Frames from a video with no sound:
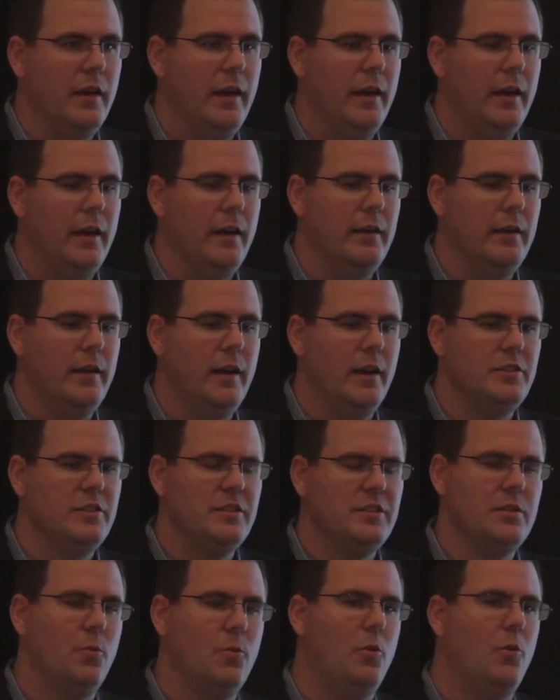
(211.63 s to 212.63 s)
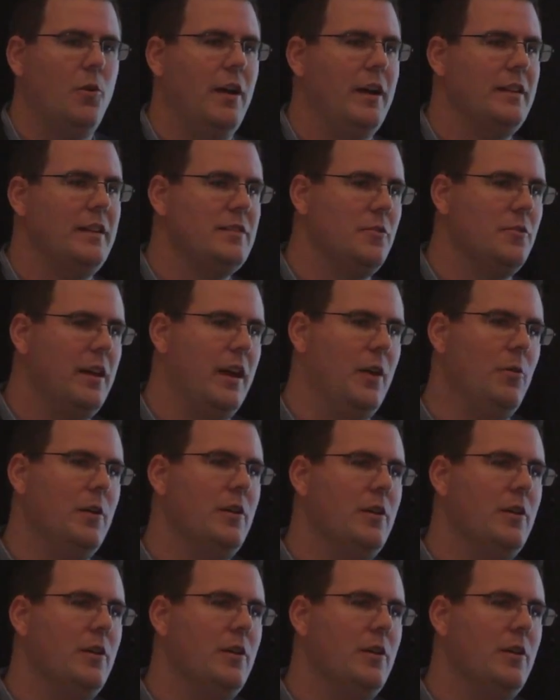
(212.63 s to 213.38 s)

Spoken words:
And she said, well, that's okay,